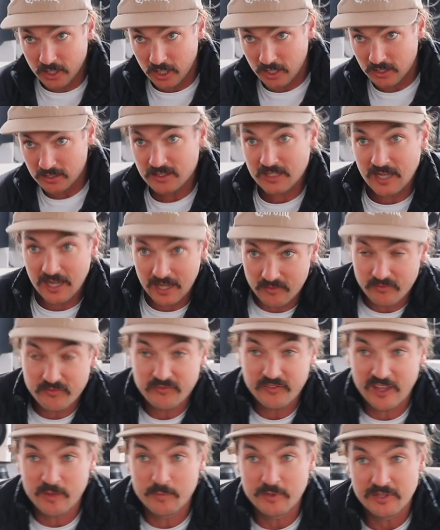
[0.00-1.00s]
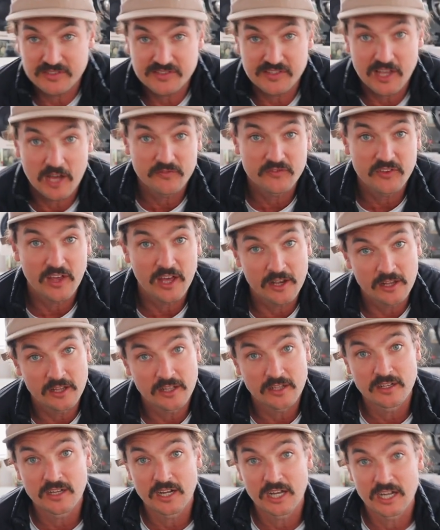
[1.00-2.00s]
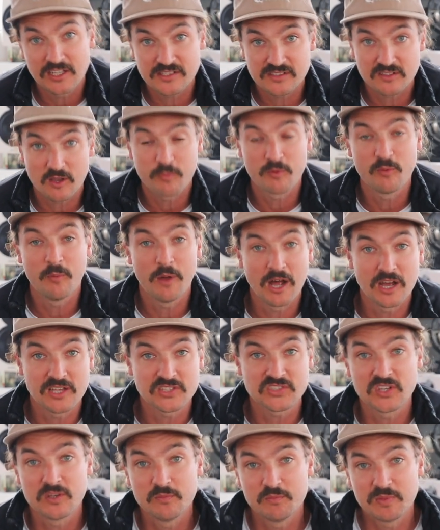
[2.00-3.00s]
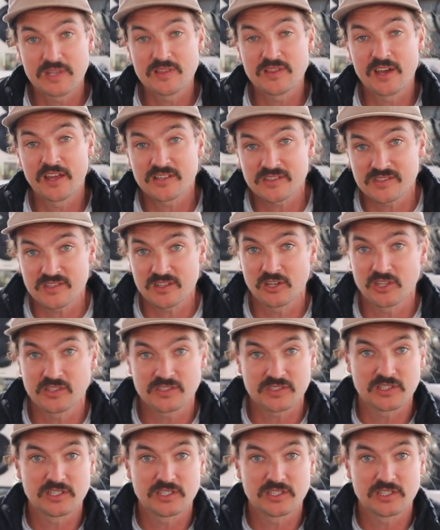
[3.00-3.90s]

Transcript: got a fair bit of stuff done at uh, Sopromar, so big thanks to those